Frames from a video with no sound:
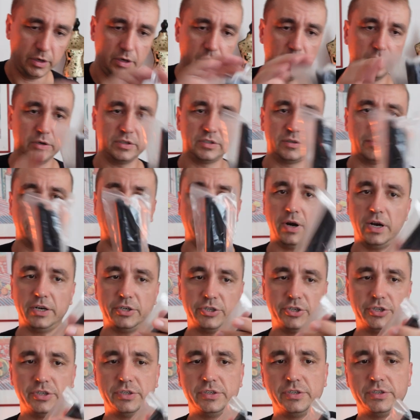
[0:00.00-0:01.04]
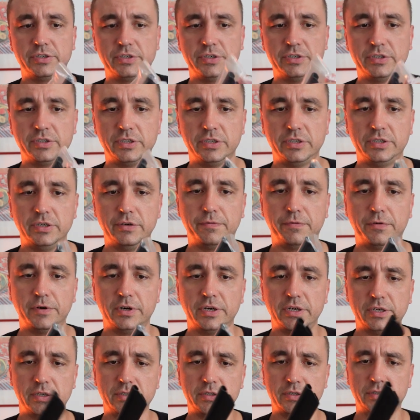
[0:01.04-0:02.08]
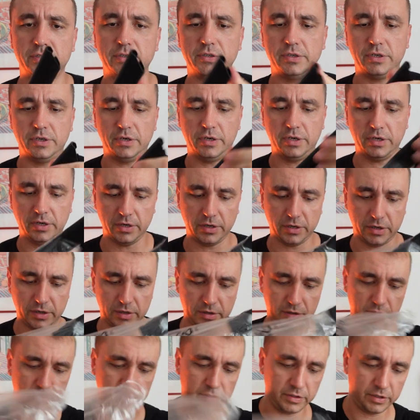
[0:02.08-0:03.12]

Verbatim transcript: here is the brushes it's a different uh,